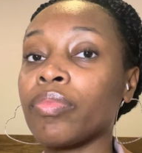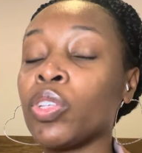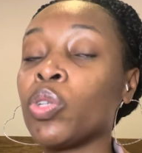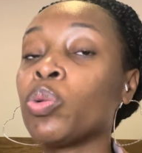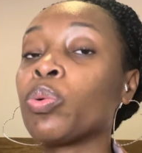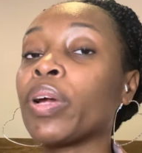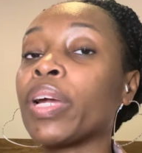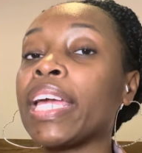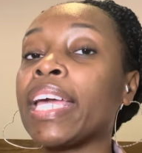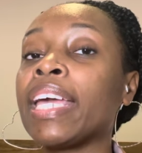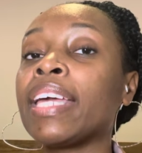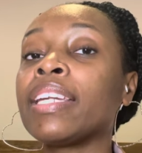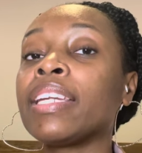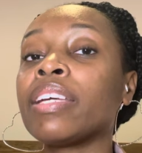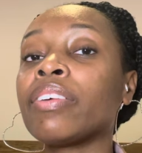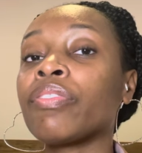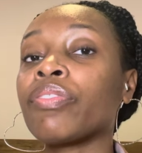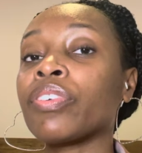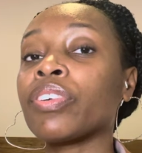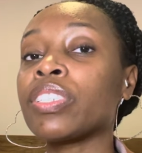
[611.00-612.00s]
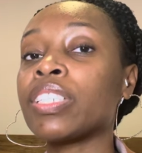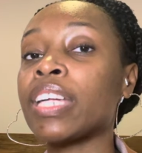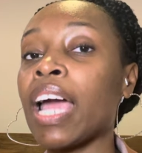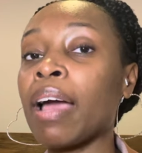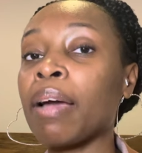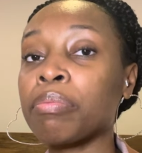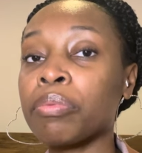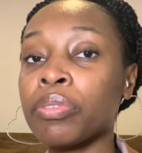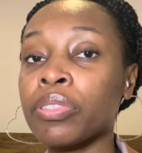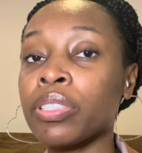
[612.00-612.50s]
You were in different
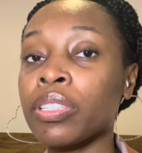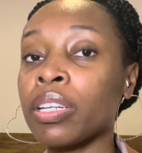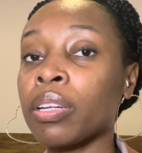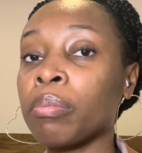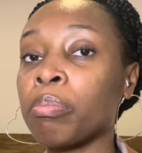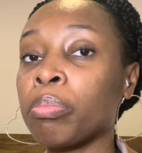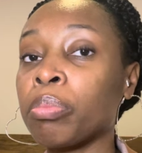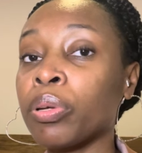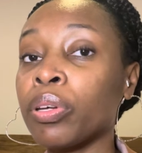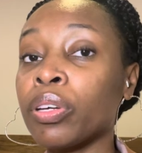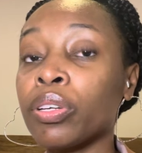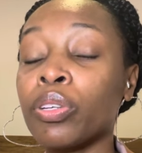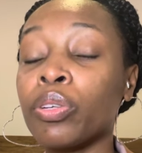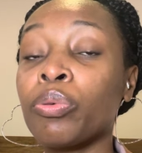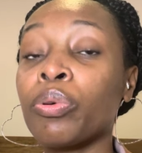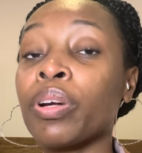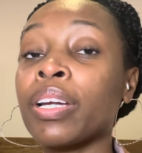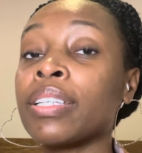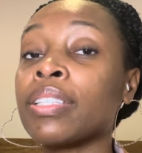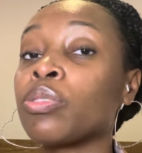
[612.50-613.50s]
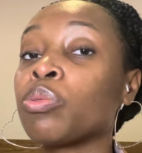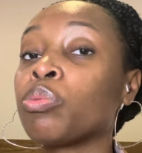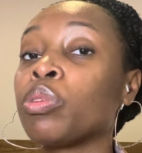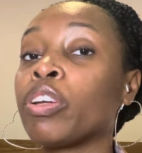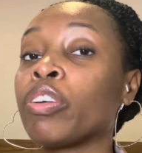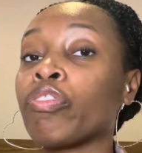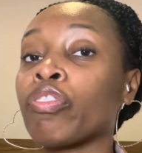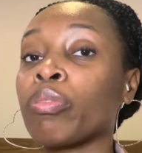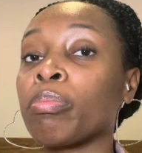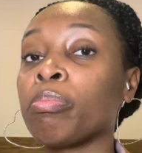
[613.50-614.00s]
chapters of the book. You were in two
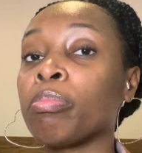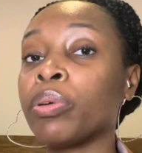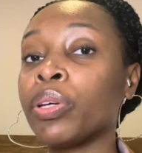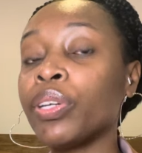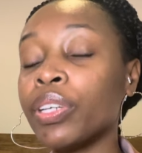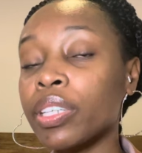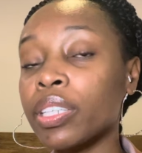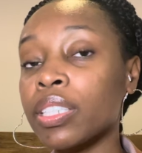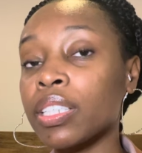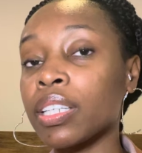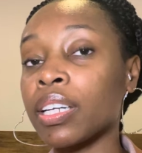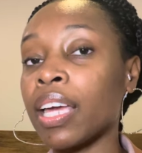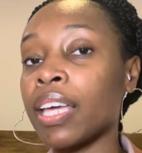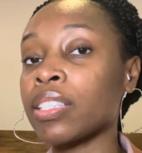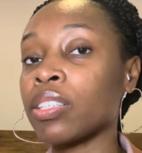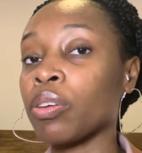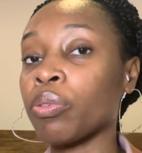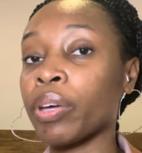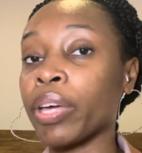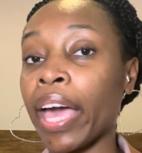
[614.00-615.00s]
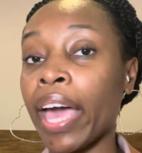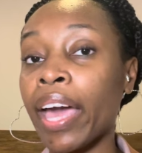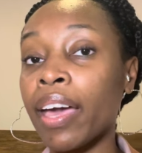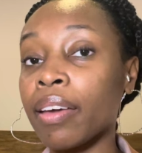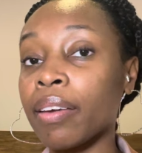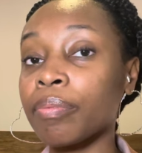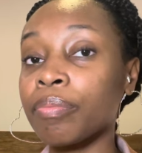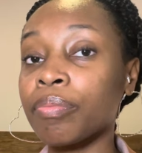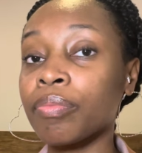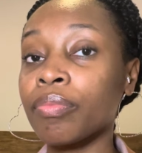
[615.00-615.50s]
different books, and that's
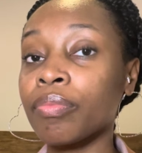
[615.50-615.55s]
okay.